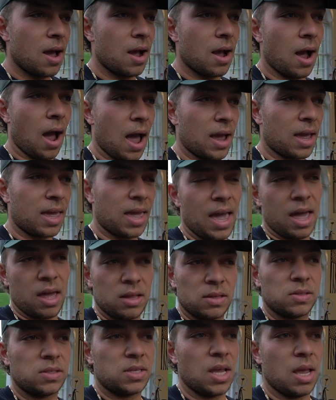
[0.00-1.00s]
I
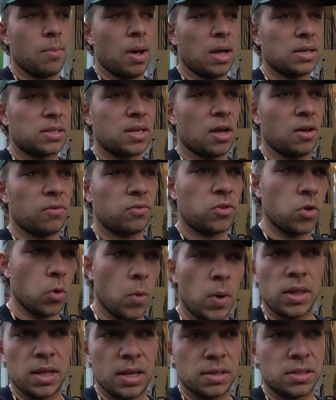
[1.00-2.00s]
can't see myself
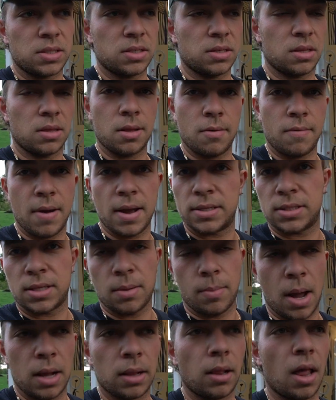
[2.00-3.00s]
doing this the rest
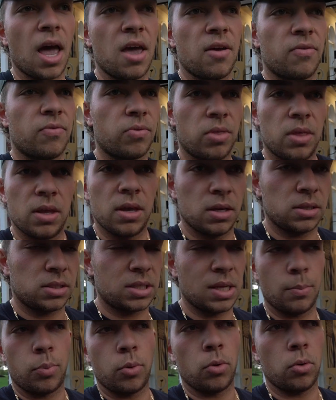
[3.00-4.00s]
of my life, the
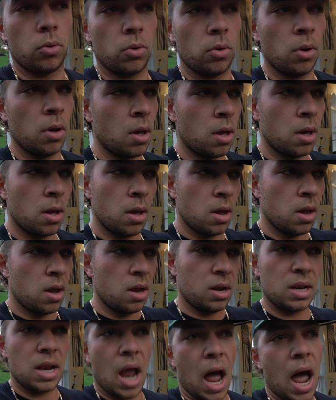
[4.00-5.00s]
simple
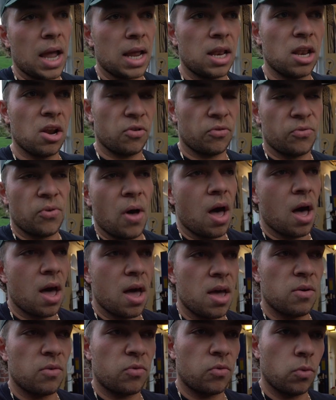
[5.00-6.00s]
9 to
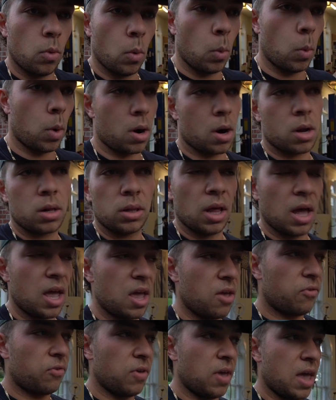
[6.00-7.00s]
5 work
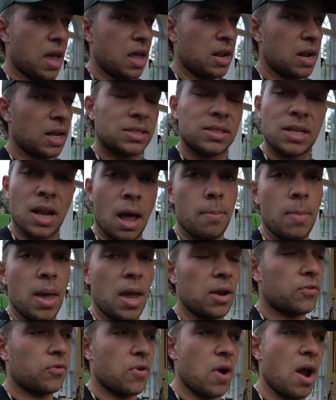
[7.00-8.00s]
life. And it's not
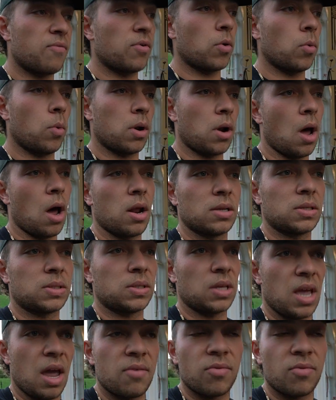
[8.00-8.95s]
made for everyone, honestly.